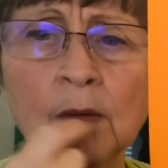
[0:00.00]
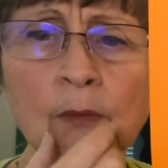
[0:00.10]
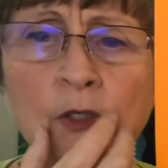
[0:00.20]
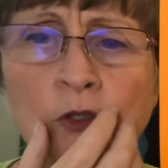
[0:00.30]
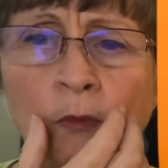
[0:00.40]

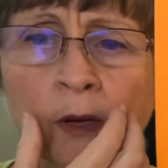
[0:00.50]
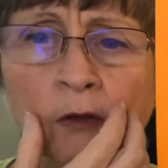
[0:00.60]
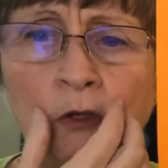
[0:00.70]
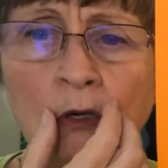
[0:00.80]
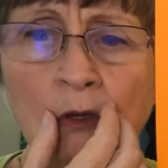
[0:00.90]
but your
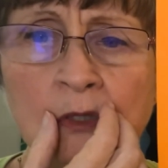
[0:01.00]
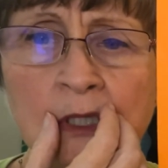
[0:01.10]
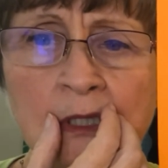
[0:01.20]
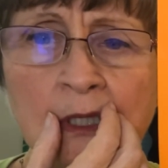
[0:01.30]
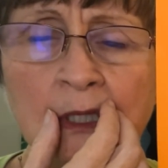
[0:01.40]
mouth
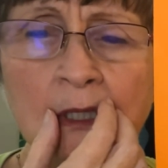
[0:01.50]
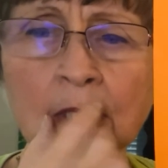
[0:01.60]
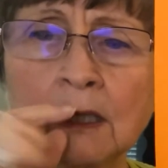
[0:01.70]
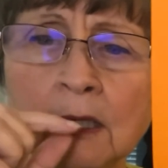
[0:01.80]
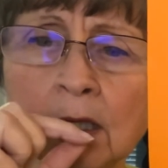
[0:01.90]
closes a
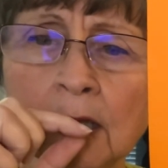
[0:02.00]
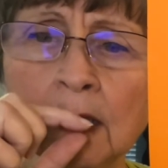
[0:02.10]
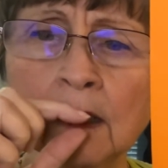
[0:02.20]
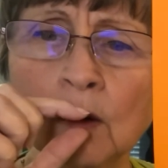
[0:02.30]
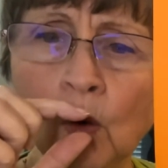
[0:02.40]
little
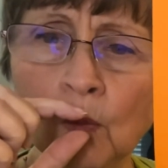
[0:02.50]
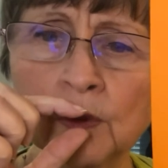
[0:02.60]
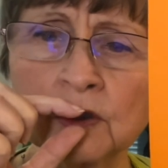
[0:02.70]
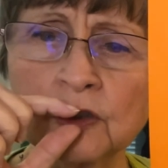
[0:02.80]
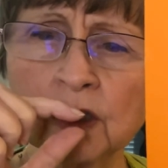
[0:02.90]
and
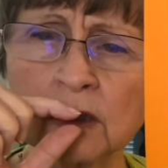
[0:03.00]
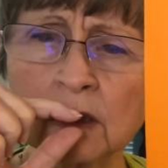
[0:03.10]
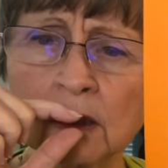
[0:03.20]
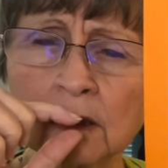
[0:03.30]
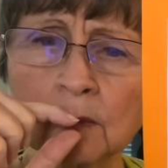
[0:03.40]
opens
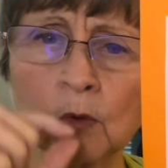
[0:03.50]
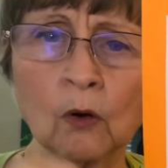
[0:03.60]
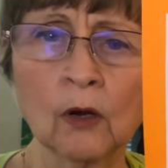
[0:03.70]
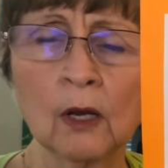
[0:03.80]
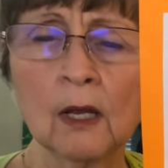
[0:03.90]
just a little
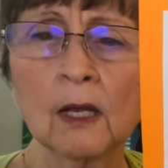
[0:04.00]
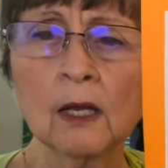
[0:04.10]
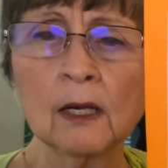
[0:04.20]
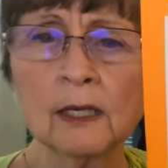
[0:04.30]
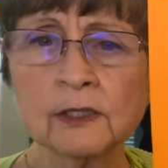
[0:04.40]
more.
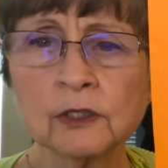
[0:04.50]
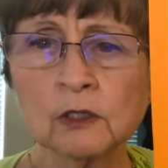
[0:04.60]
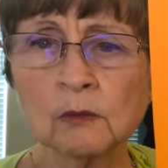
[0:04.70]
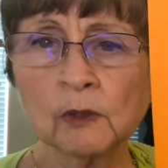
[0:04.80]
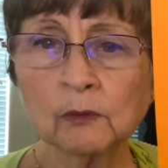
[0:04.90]
Listen
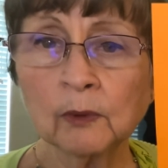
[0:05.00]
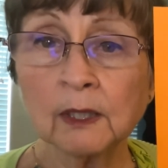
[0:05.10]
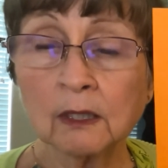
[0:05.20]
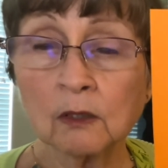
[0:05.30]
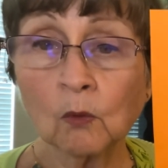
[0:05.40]
to me
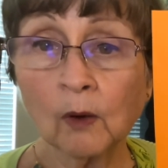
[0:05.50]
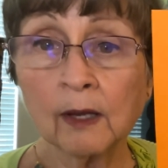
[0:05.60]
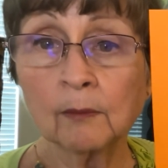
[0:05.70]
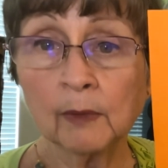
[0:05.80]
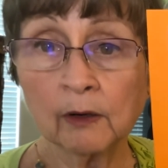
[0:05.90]
read it the
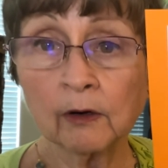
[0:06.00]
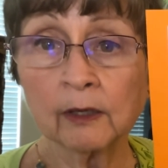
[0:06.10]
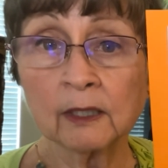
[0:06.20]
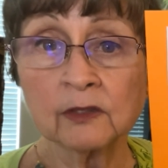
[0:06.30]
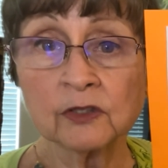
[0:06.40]
way
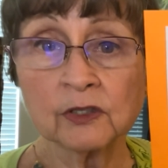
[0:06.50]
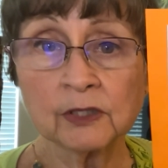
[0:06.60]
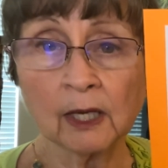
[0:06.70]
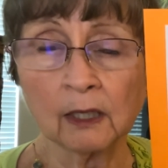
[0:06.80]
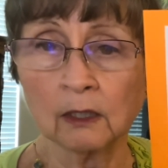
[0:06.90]
Americans
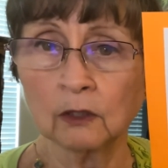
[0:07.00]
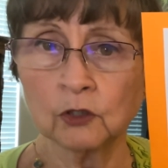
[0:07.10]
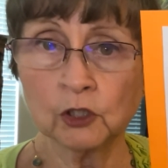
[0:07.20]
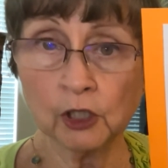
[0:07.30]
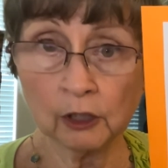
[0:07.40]
say it.
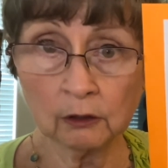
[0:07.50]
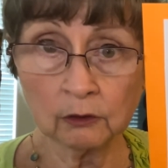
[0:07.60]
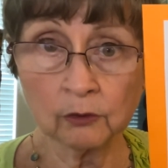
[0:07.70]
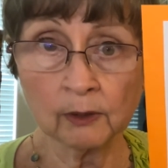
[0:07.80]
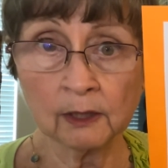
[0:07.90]

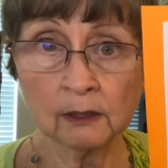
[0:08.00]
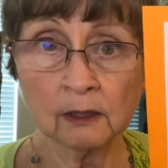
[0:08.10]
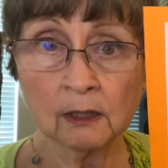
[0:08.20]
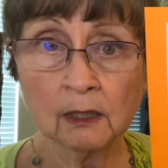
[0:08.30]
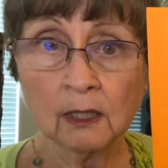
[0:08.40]
Children,
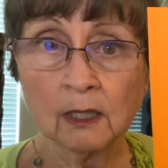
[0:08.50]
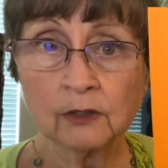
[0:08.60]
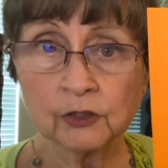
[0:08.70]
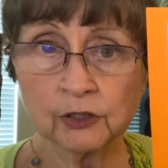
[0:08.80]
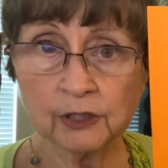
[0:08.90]

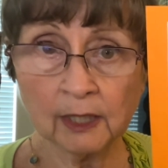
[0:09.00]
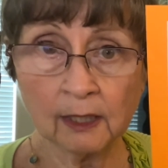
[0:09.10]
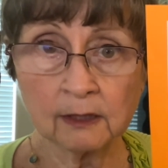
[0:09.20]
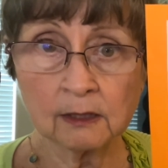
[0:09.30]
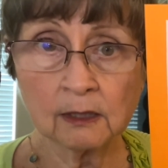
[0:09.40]

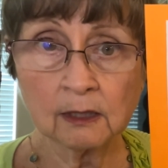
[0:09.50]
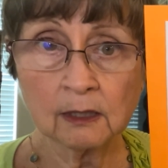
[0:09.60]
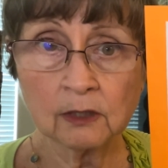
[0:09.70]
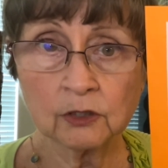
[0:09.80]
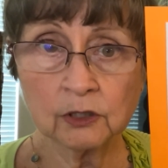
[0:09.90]
sit
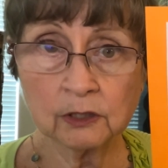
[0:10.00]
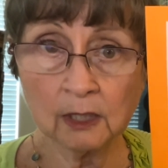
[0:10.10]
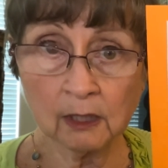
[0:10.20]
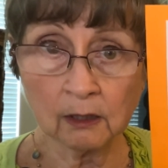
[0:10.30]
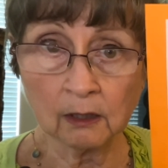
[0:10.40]

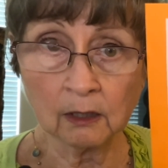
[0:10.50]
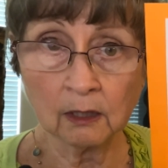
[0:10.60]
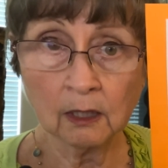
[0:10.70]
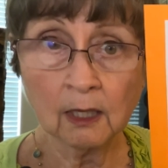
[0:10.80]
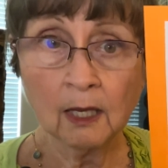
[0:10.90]
still
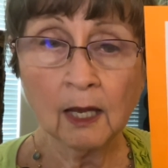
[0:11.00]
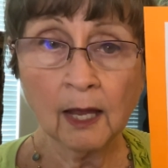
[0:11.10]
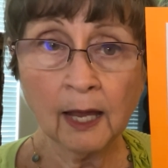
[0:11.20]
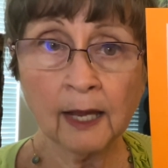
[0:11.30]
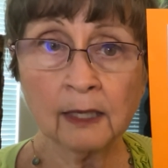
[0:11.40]

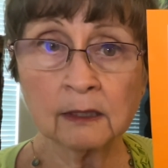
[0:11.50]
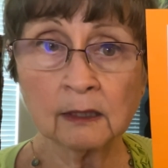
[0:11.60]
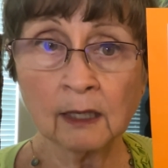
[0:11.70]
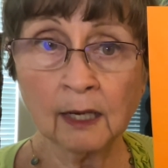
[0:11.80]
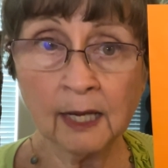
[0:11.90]
and
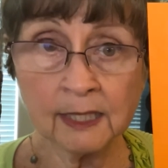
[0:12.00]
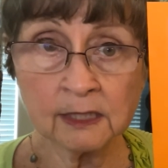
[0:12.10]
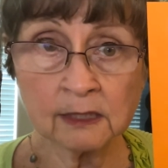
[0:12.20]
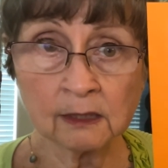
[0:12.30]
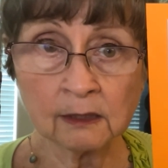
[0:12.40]

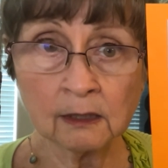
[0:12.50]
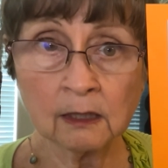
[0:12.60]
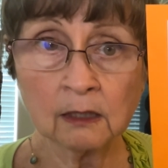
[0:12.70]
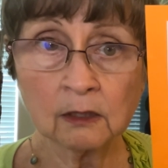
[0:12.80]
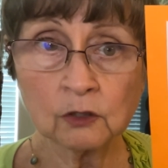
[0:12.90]

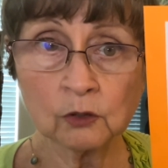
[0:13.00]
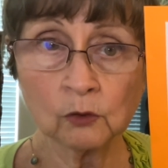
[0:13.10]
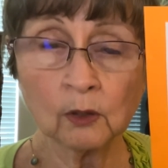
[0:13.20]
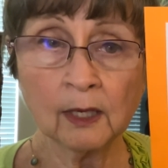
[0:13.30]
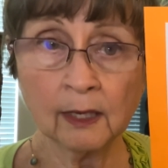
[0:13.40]
listen
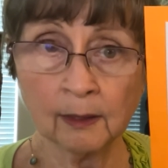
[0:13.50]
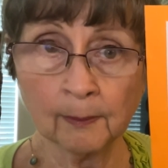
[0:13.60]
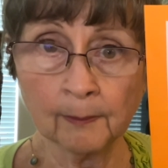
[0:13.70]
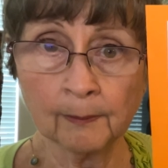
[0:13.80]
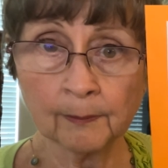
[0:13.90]
to
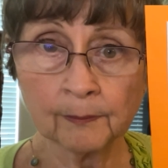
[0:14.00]
him.